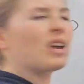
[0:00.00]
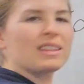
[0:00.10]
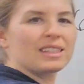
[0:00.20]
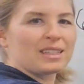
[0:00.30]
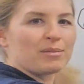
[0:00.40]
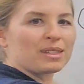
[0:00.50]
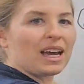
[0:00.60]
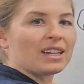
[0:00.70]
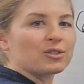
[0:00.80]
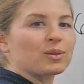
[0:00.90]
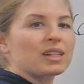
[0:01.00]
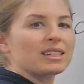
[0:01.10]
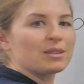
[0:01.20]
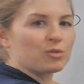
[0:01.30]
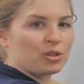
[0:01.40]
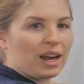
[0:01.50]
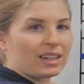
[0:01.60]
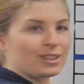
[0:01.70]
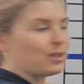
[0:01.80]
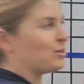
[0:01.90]
but they're on the same side. So we're going to
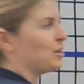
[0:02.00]
subtract